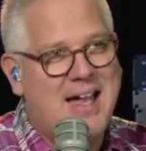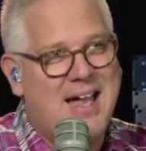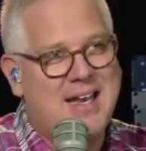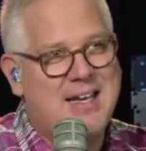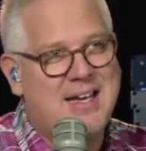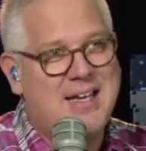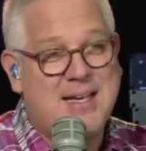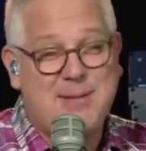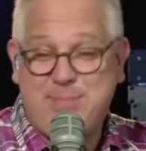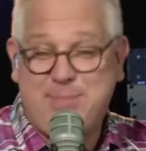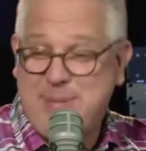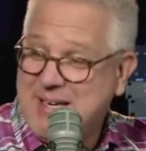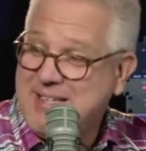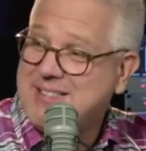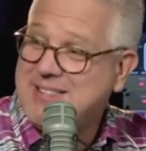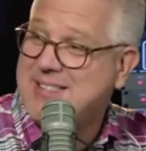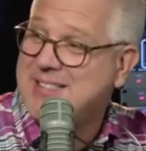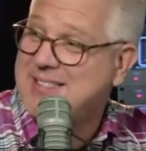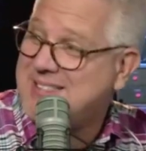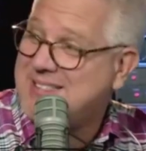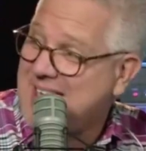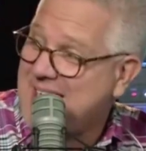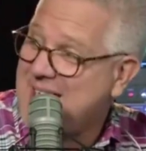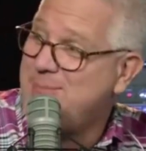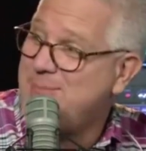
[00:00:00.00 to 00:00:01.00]
And he picks
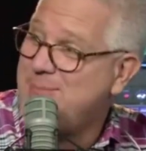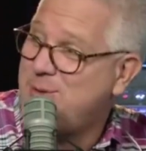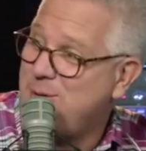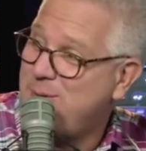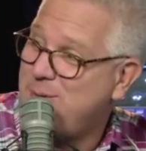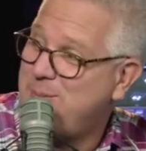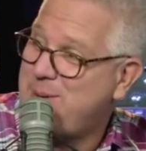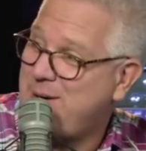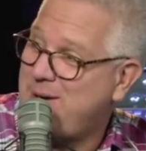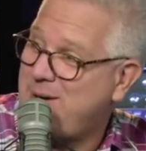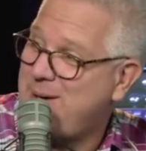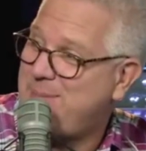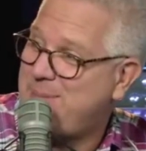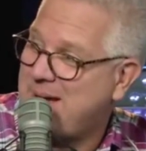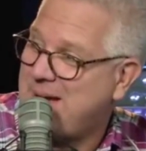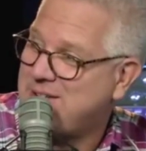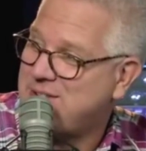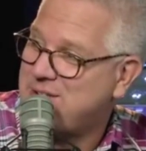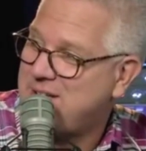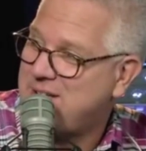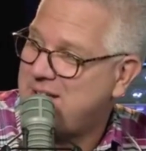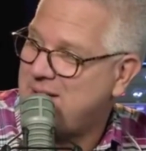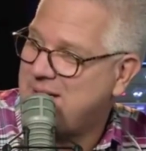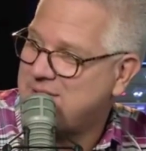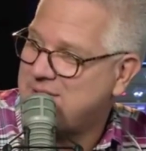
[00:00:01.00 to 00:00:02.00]
the same two beauty
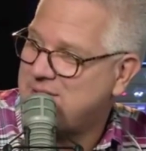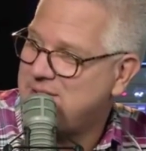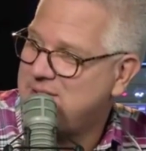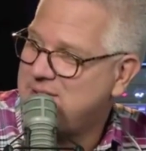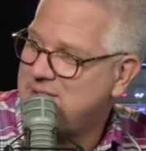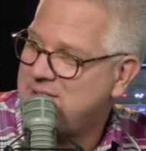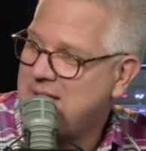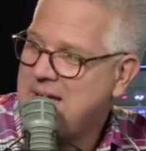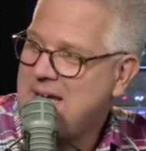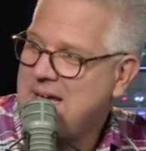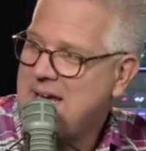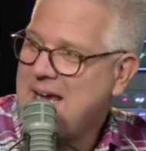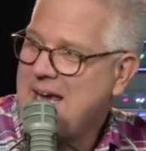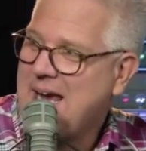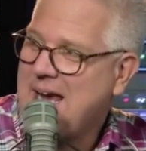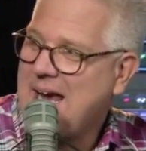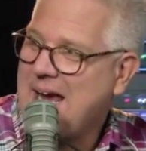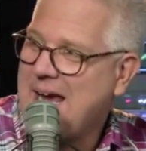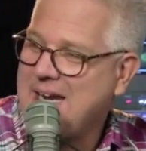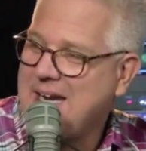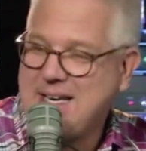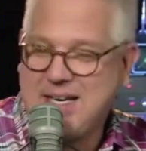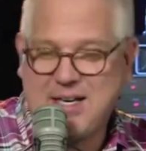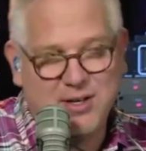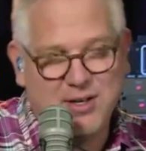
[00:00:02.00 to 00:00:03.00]
pageant questions,
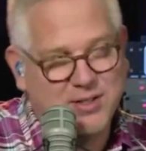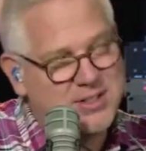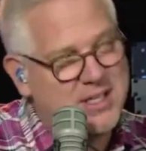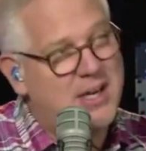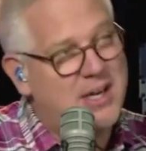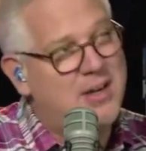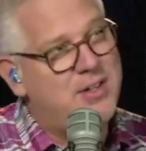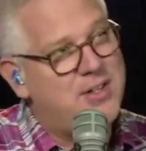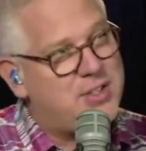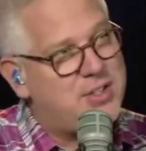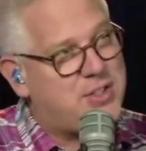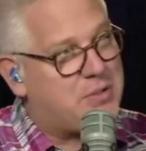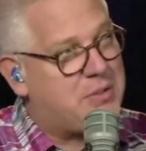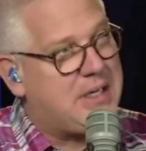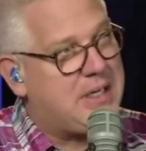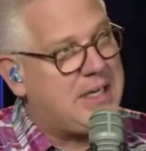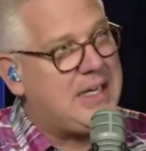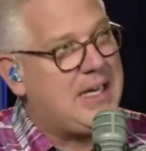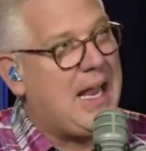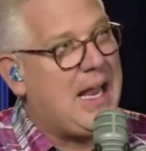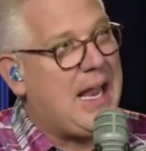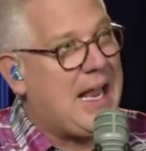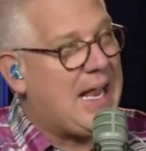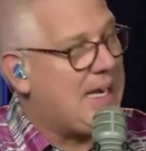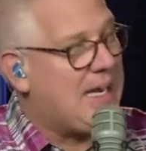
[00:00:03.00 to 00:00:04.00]
and he goes out on the
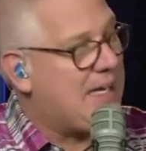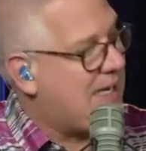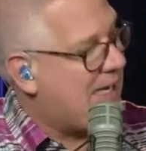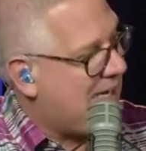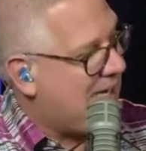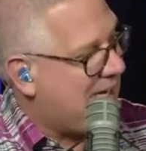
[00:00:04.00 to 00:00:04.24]
street, and